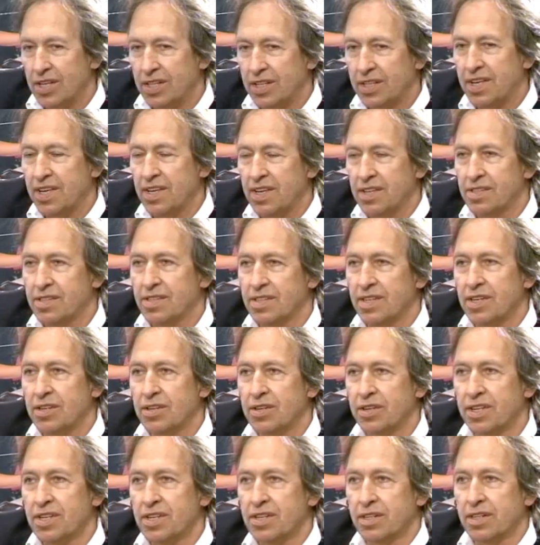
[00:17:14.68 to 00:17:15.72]
kids in a
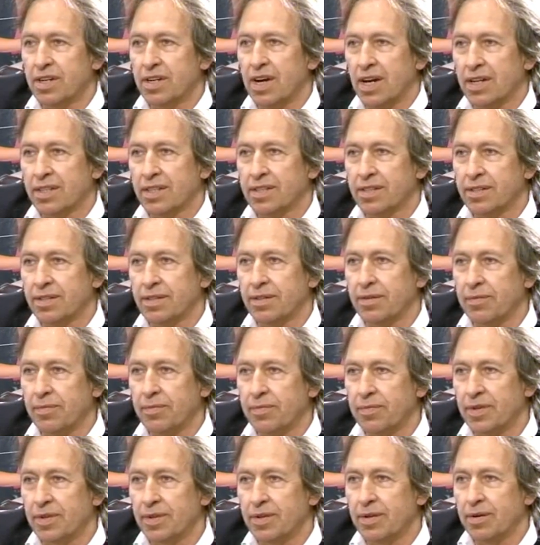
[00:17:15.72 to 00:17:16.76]
kindergarten,
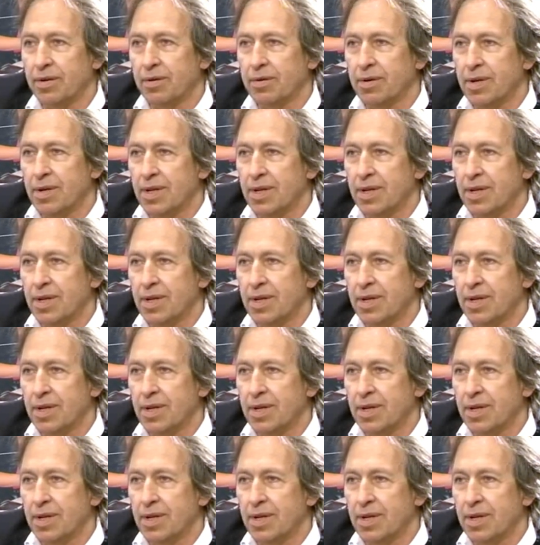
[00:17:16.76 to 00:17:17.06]
you know.